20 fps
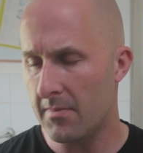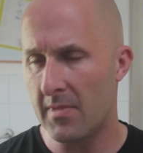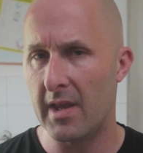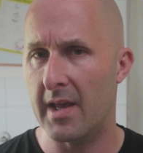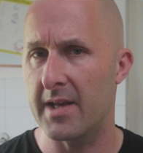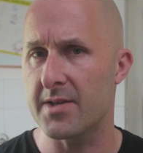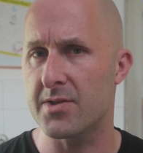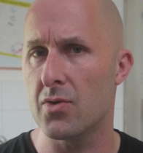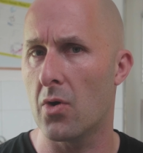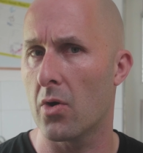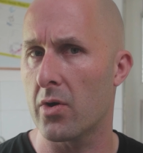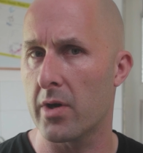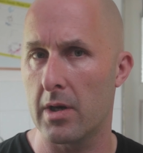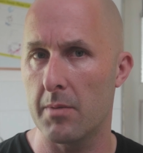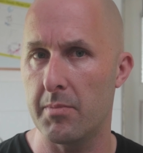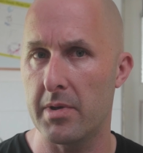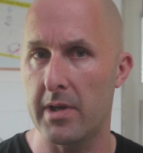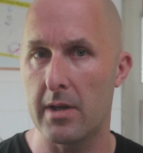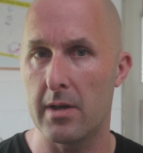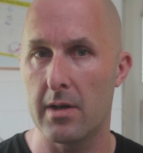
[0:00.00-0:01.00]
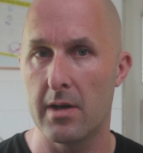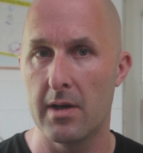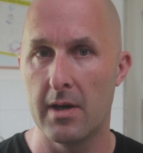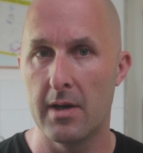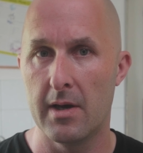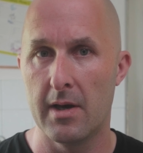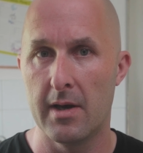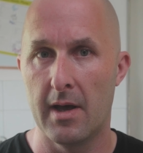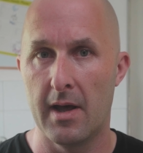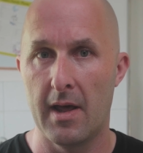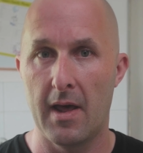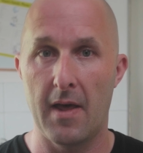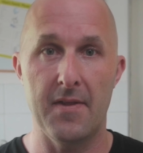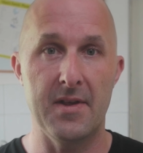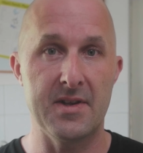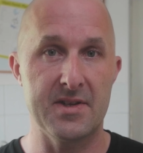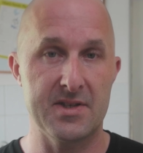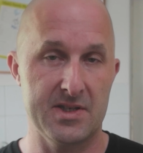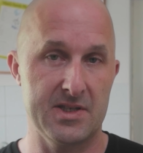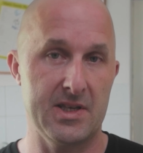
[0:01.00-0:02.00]
It's not going to be the
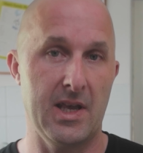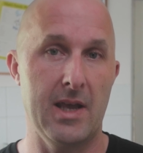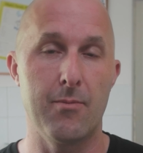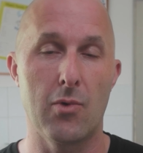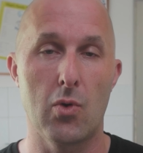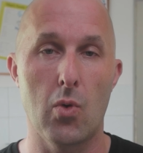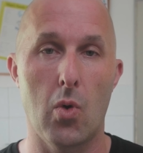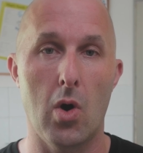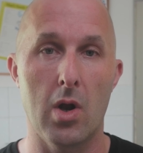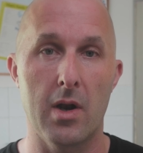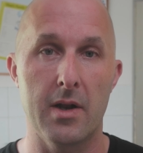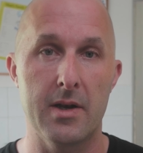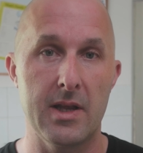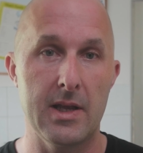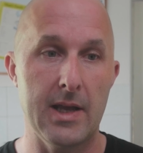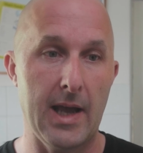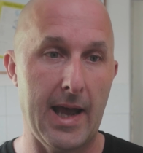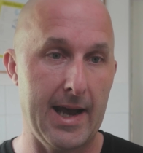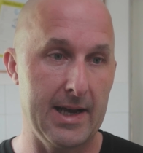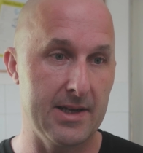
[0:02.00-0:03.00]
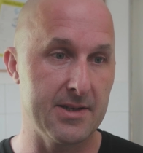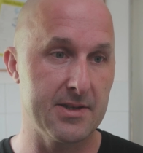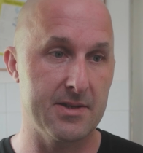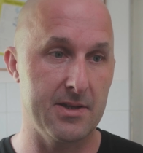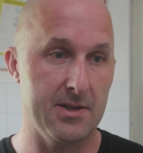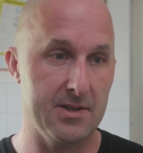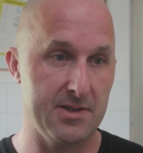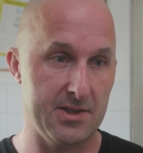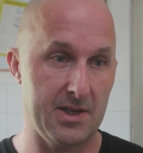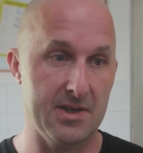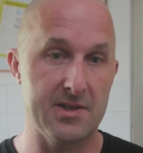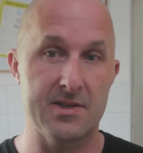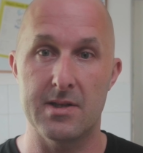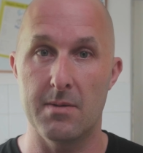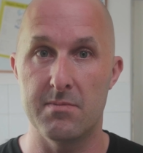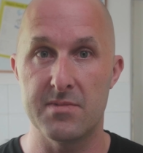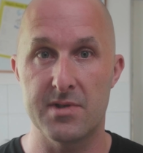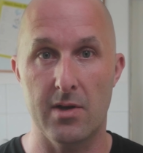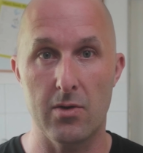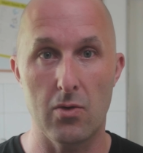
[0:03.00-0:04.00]
same quality as the
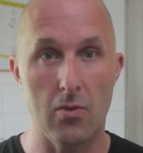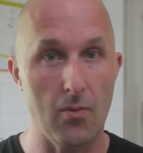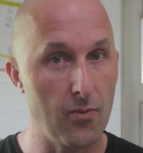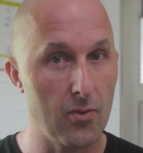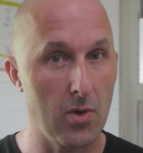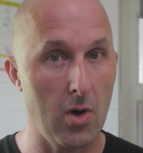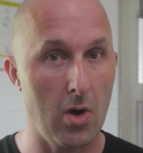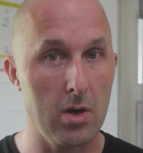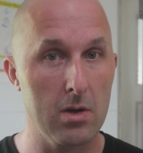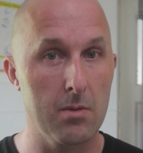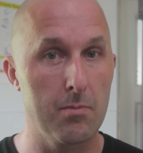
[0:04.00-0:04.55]
systems that you've got,